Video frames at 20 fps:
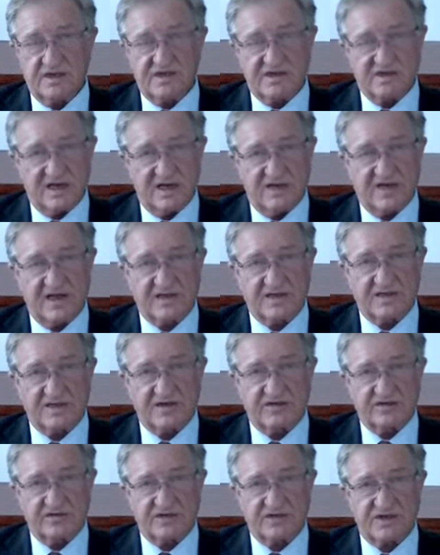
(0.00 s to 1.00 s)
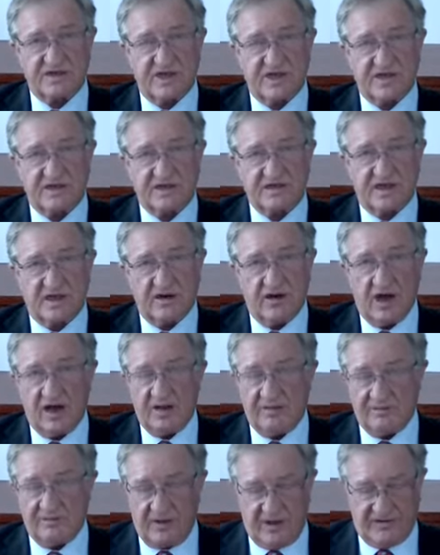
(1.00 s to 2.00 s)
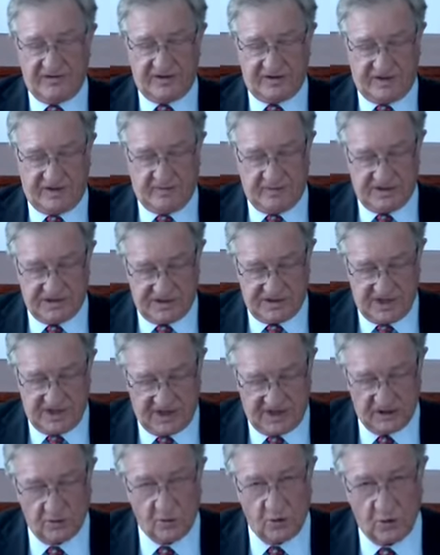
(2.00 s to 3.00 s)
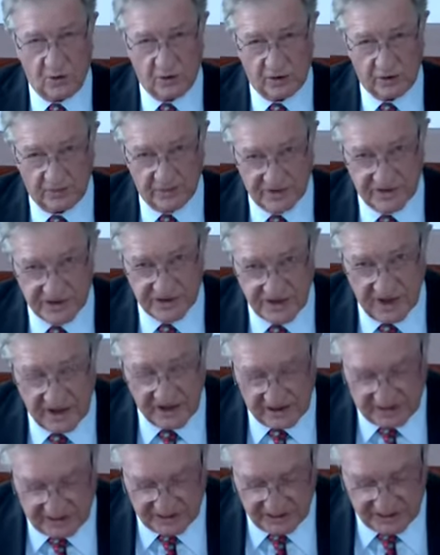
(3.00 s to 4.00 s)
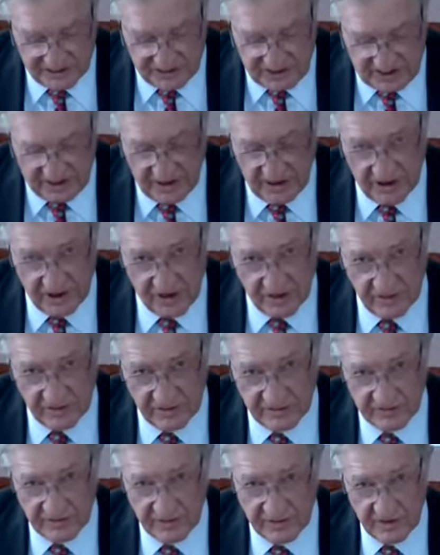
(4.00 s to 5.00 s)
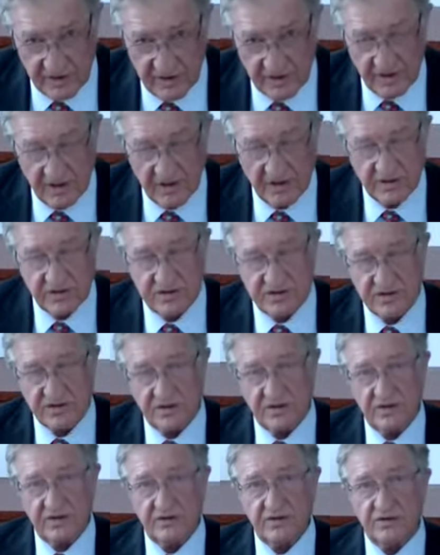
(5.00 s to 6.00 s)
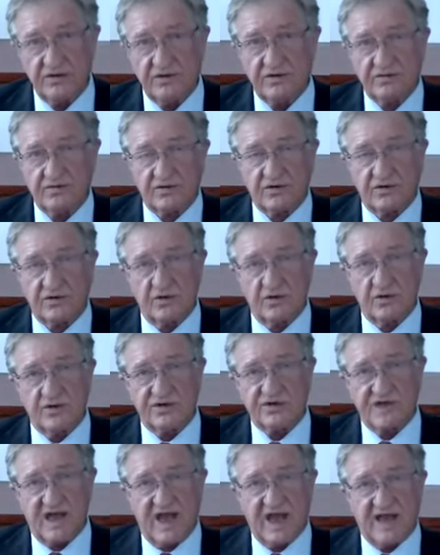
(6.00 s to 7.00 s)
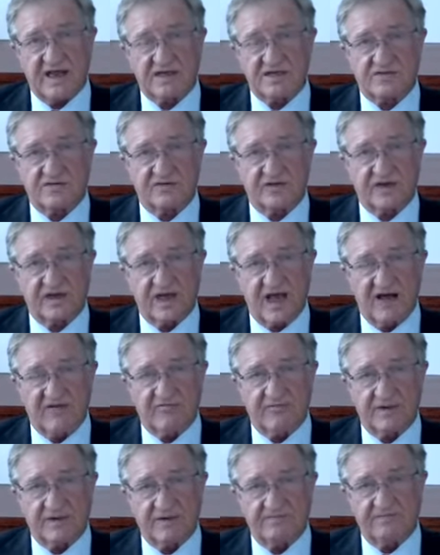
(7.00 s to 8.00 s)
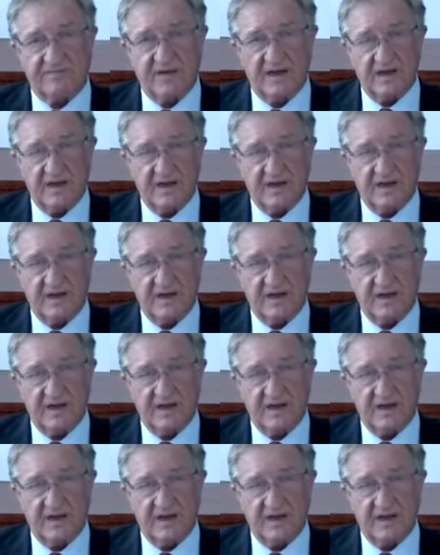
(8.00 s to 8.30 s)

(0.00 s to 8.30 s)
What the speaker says: So that's interesting. So I think that one's dead in the water, which is going to continue to cause angst for the government.